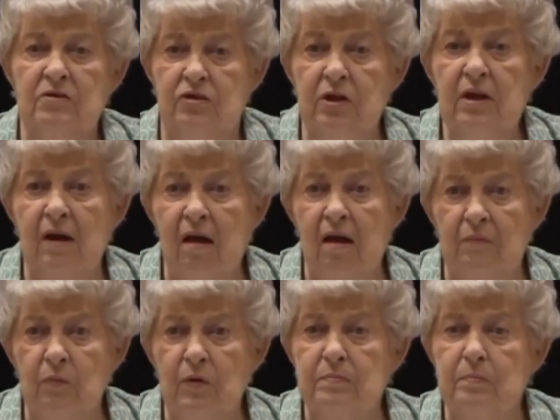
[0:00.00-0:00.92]

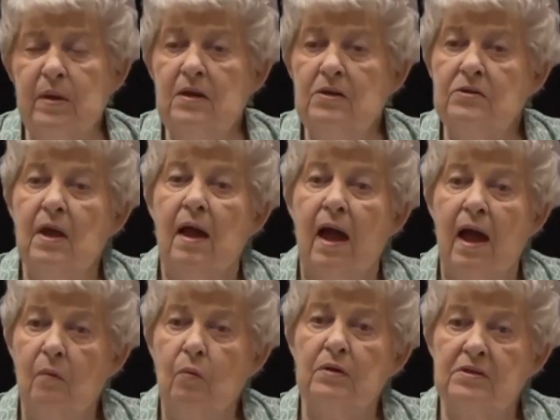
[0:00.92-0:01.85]
Jidan, which means
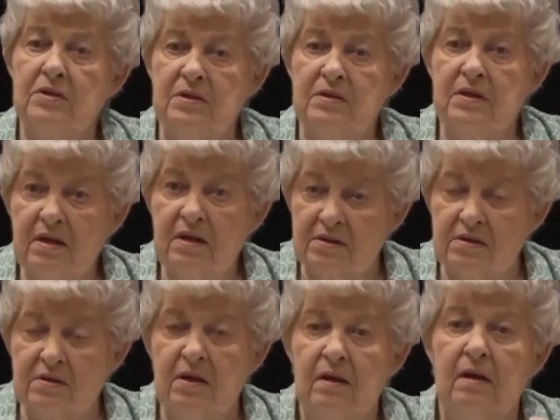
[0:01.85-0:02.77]
I want
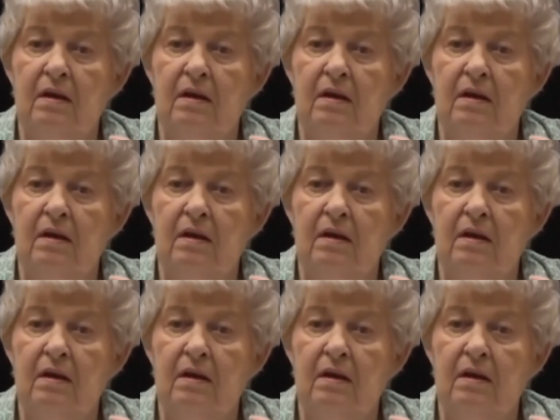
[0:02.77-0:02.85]
six